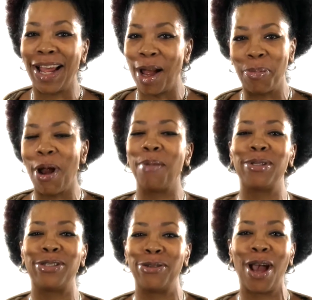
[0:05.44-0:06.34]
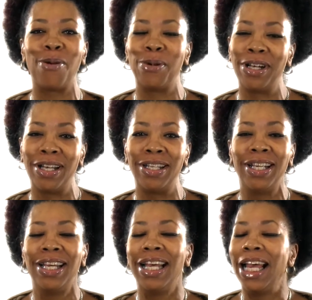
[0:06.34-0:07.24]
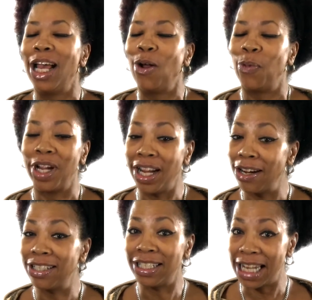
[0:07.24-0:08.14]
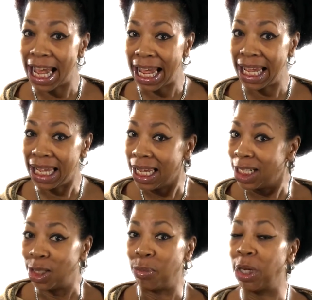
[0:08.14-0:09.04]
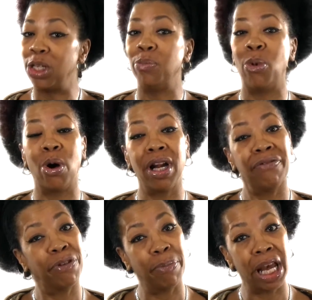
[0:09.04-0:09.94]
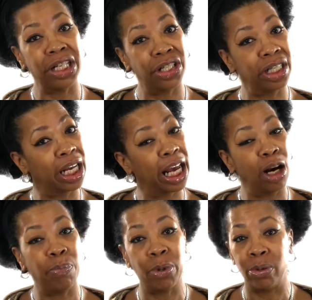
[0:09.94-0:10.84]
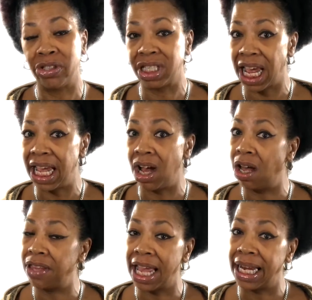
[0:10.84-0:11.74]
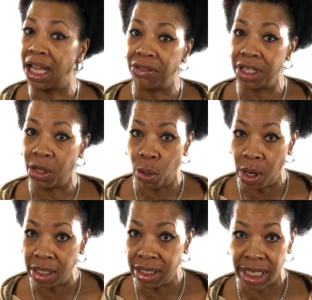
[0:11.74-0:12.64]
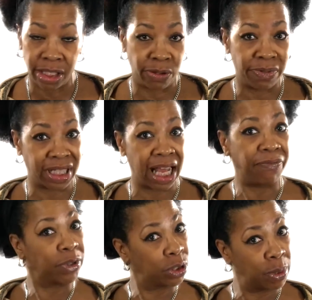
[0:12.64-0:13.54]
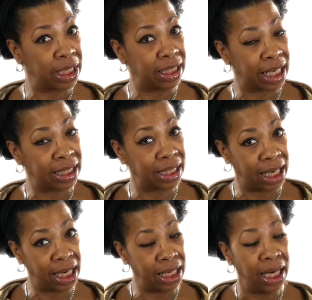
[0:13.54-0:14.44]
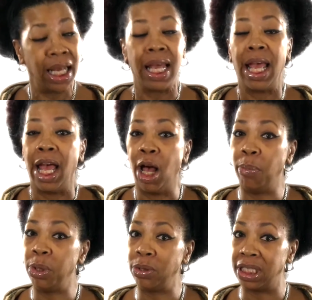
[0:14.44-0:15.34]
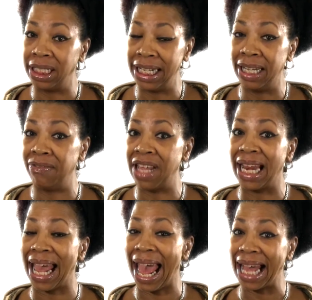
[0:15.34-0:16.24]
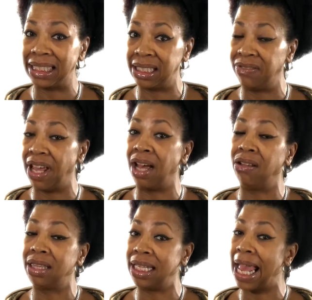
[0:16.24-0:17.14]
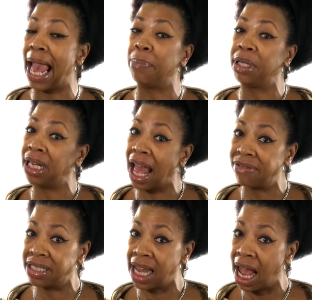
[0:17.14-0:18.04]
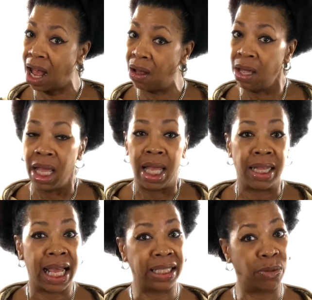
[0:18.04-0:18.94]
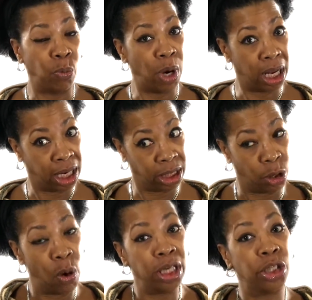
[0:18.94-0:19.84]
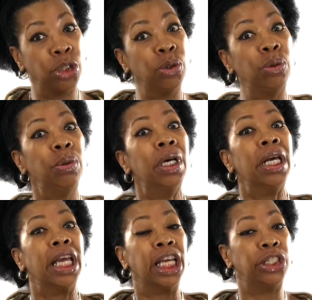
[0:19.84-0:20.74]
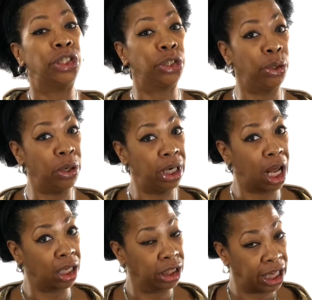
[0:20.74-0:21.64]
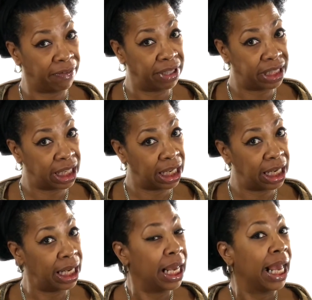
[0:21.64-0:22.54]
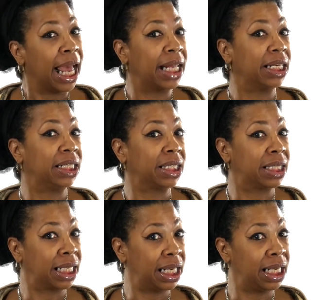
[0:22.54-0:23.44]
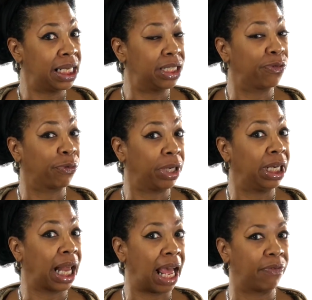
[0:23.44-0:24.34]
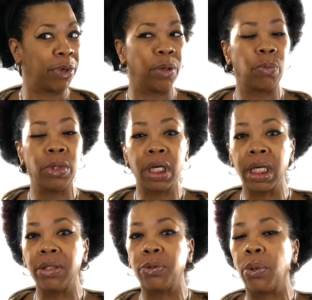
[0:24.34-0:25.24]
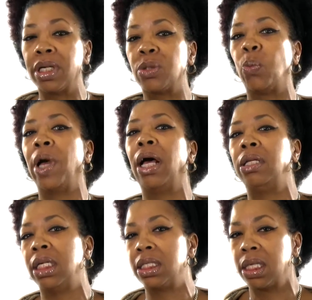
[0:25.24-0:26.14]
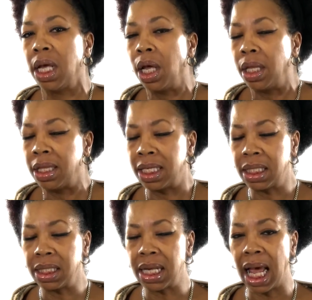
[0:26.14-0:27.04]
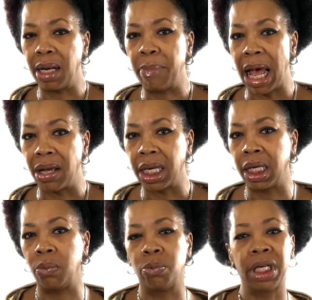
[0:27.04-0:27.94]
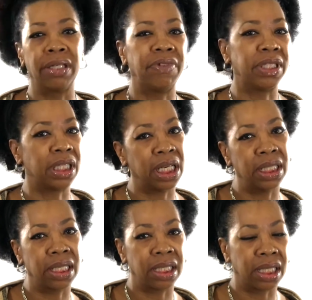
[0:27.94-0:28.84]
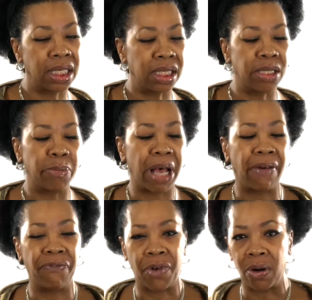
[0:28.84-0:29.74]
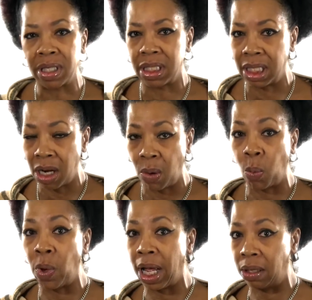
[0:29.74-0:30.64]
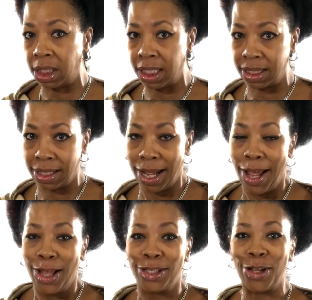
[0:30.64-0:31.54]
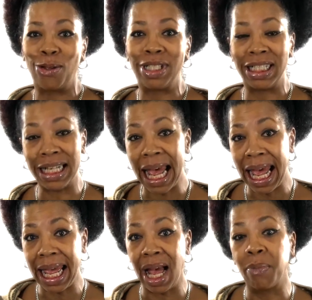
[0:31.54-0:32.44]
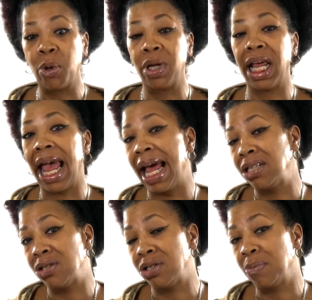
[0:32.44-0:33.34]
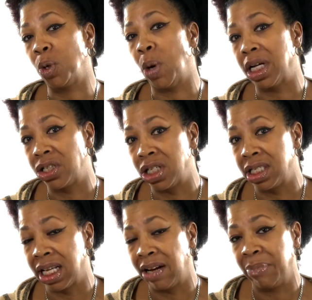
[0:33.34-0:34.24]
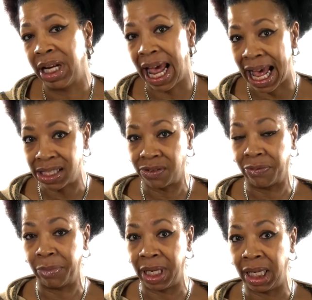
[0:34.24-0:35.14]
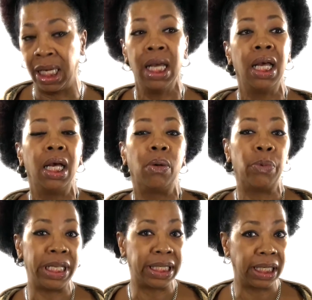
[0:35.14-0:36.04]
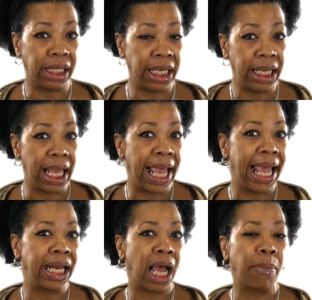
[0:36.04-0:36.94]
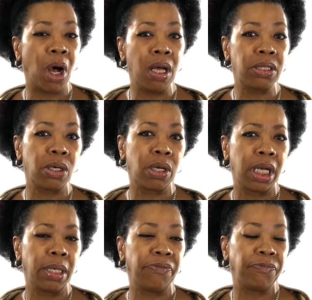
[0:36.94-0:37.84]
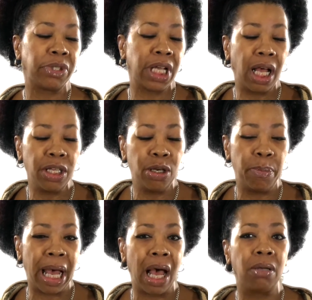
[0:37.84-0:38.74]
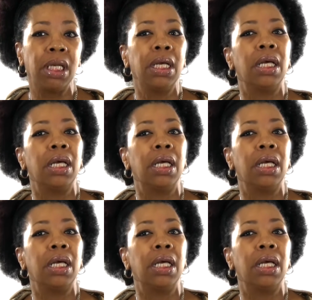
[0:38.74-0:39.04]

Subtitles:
like I promised you I would. We're here today to bring you more information to help you stay on that healthy course that you've set for 2016, help you to live that active, healthy, happy lifestyle. That's what's going to ensure longevity and a disease-free life. We're looking towards wellness. This is not about getting rid of diseases. This is about focusing on wellness. So today I'm going to answer some questions that have been asked of me recently, and I'm also going to tell you about